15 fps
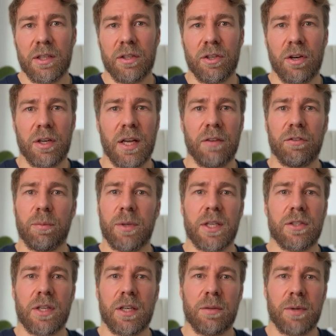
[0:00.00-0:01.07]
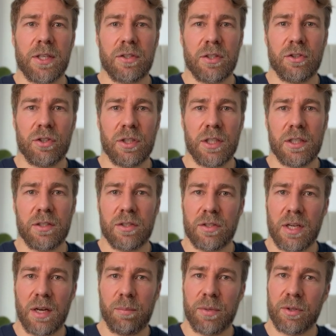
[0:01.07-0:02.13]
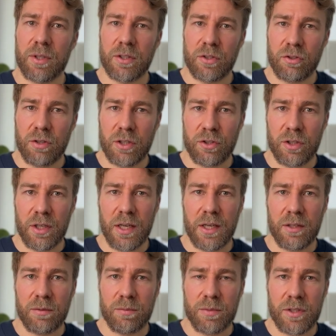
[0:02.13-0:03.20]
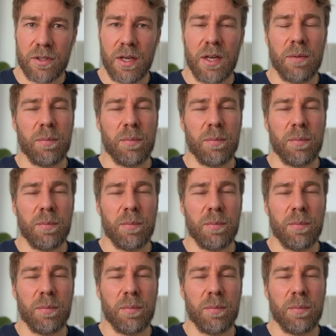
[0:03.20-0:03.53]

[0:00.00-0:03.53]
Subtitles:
You don't have to be a database engineer to start building structured apps,